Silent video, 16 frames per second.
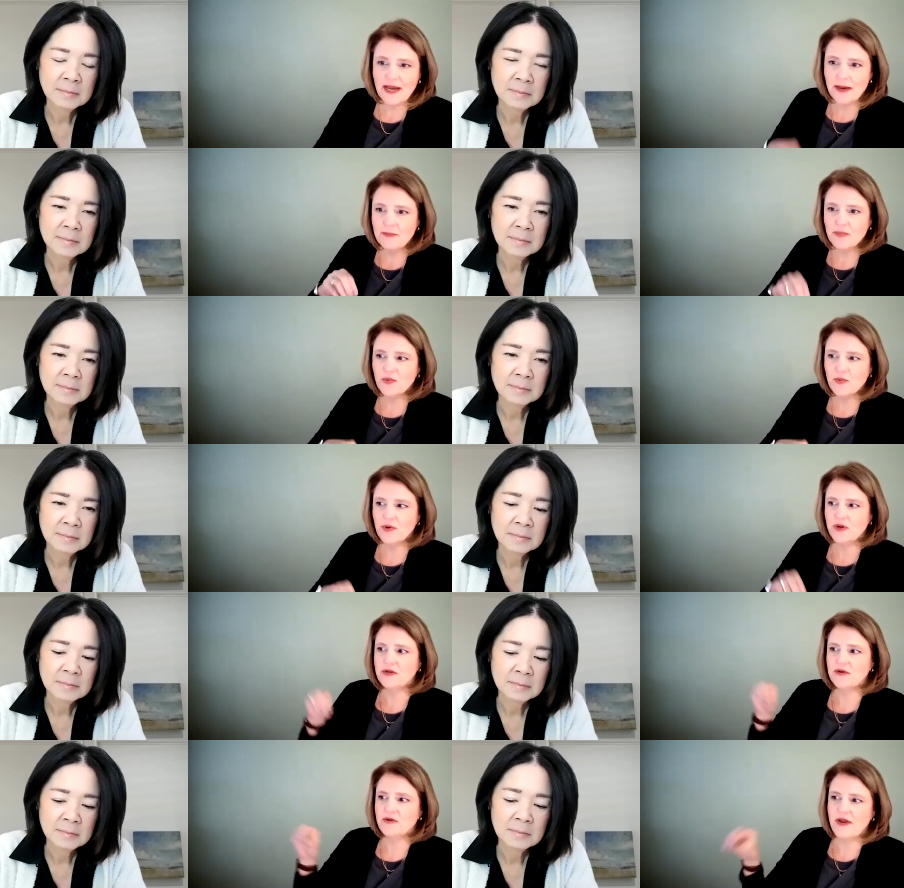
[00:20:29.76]
Speaker 1: that
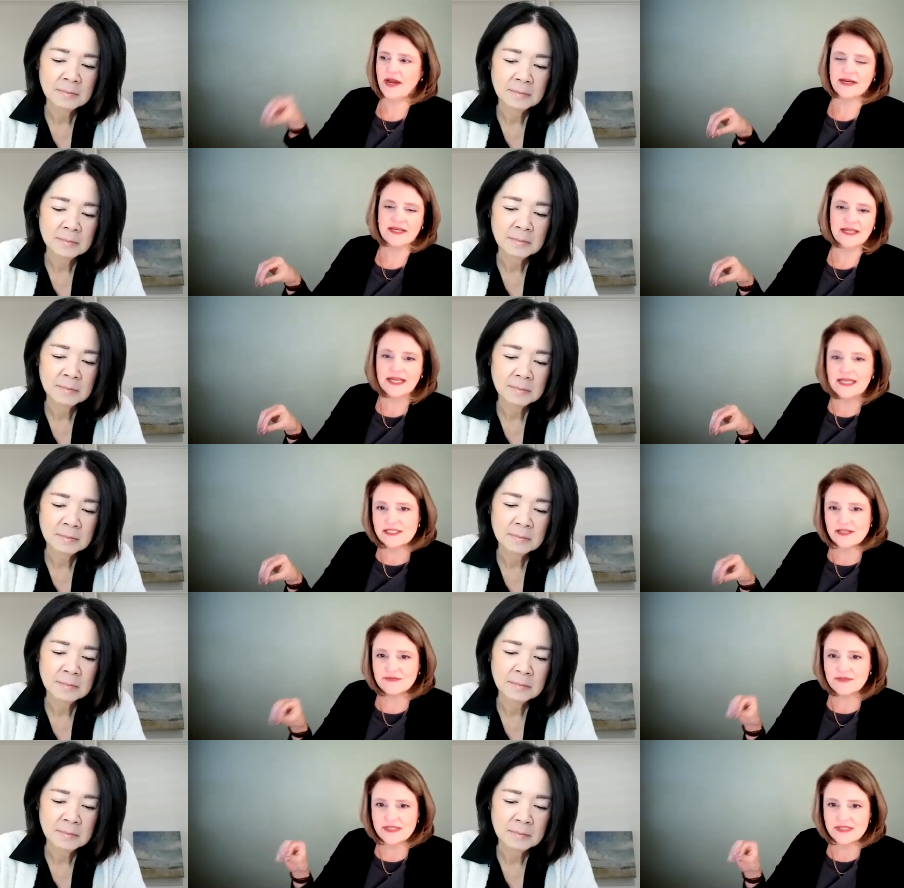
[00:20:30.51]
point, you're acting
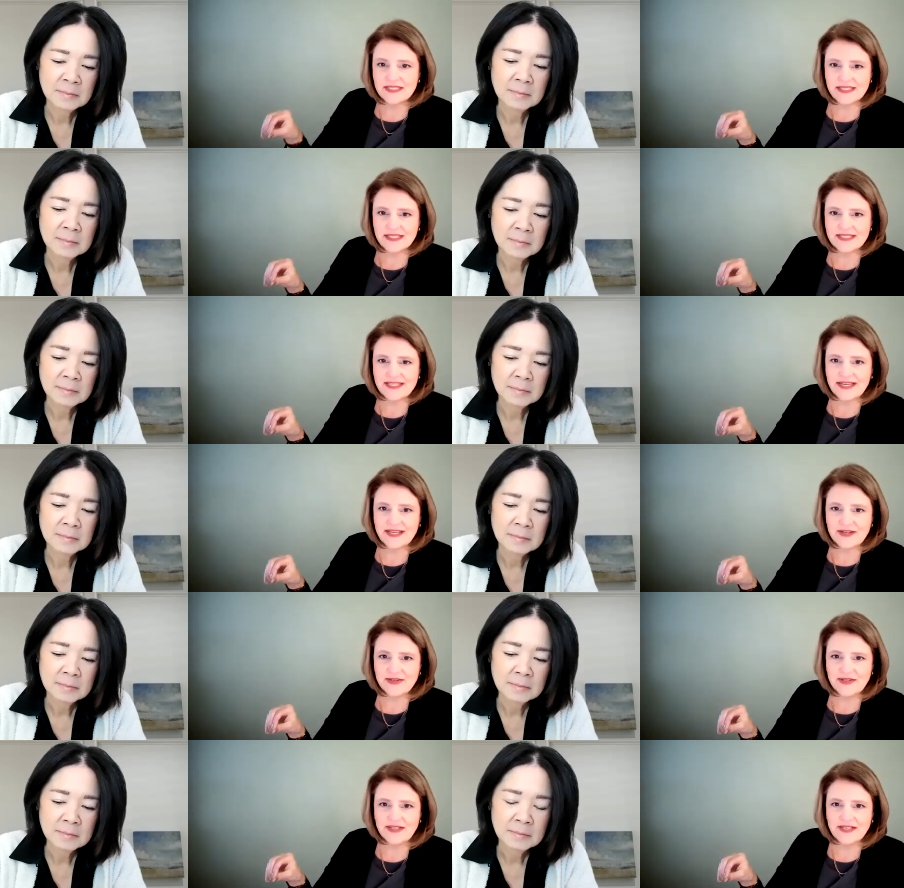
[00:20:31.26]
as a
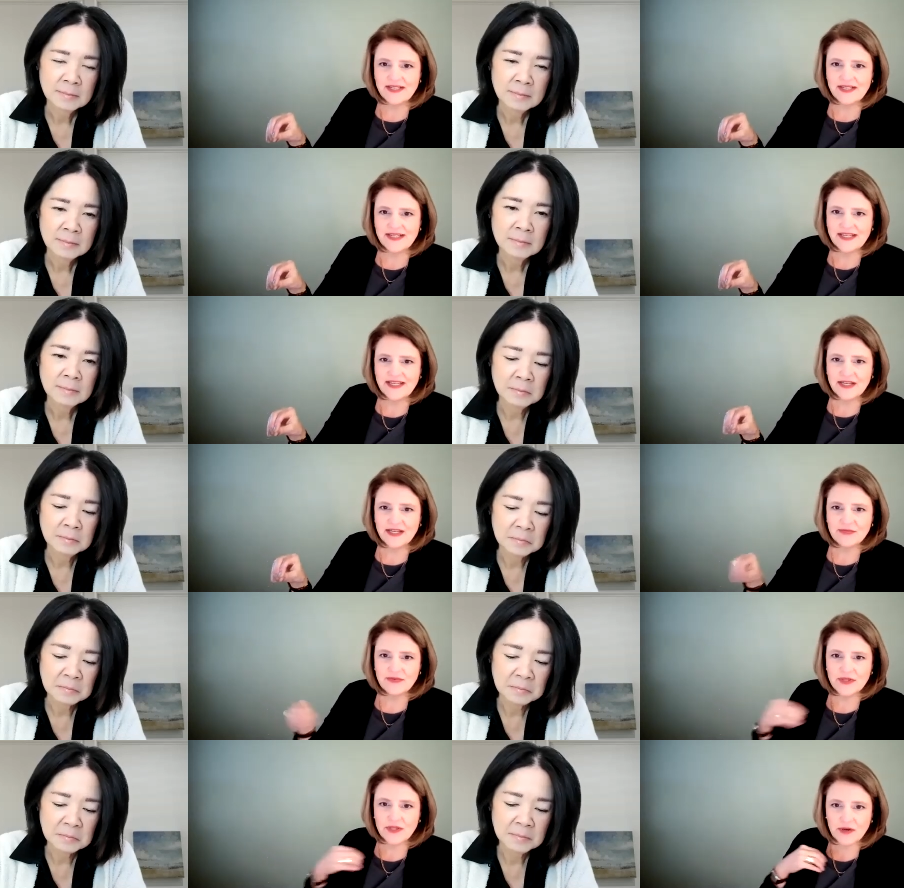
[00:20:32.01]
facilitator,
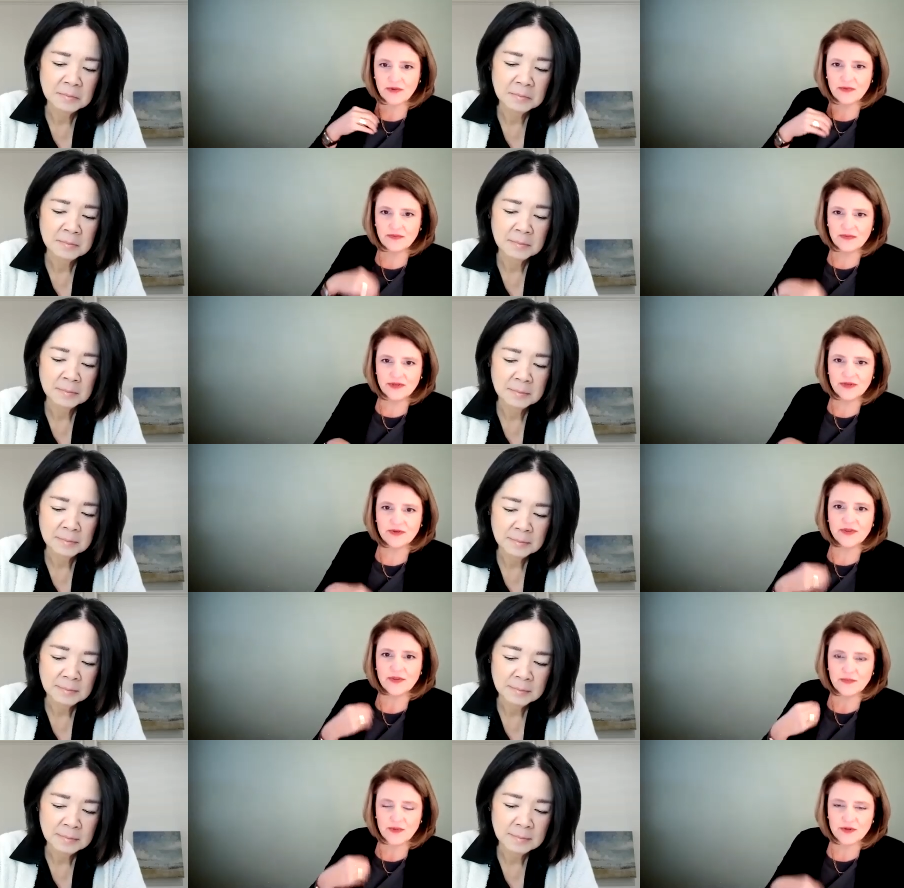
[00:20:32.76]
even mm-hmm. though
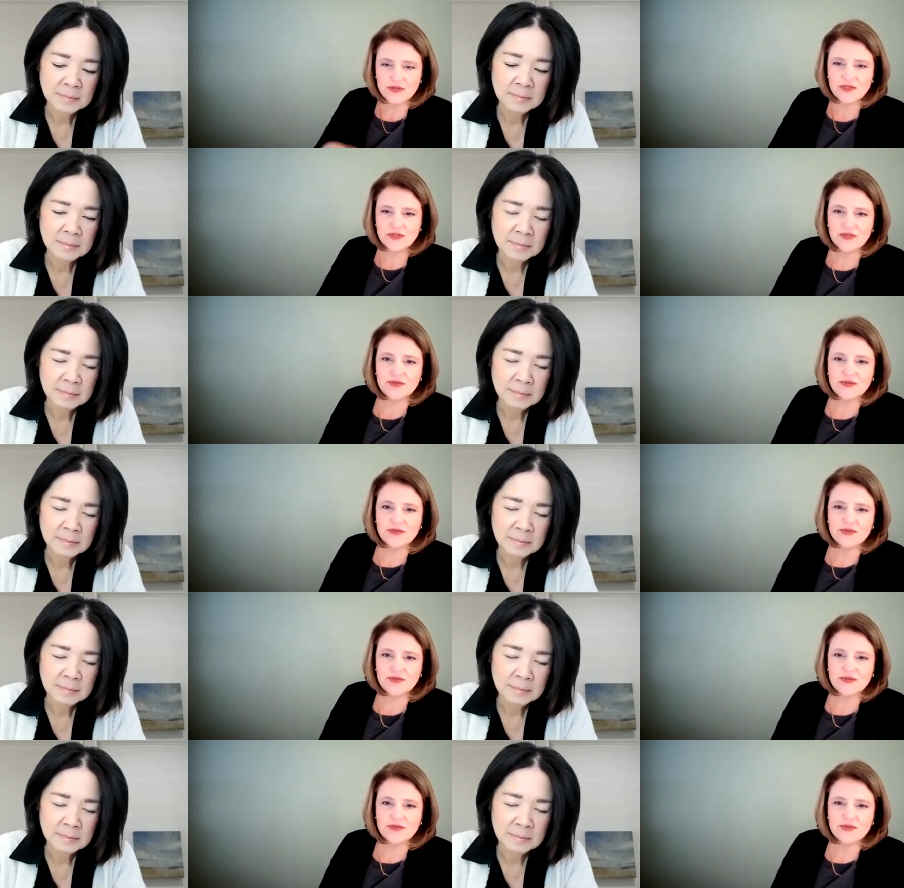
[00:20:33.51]
you're the person